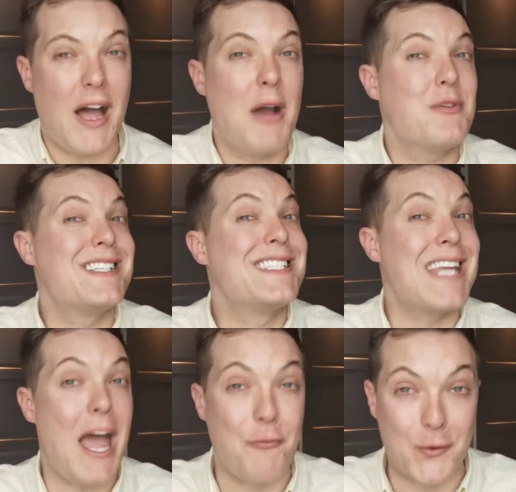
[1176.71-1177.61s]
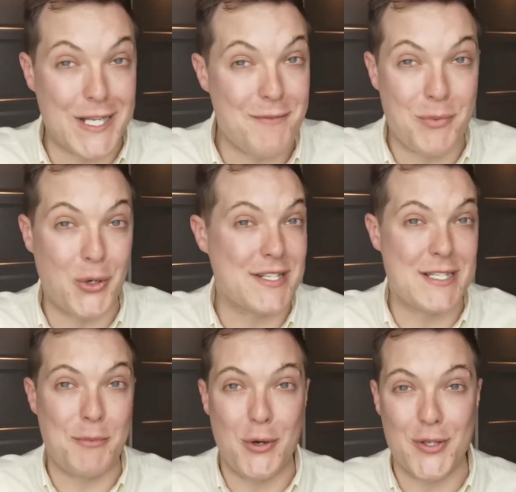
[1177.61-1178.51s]
I would definitely have bought
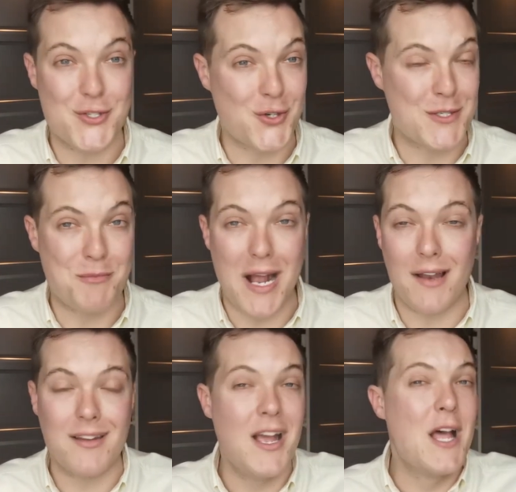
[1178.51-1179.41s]
into the Paula's Choice brand.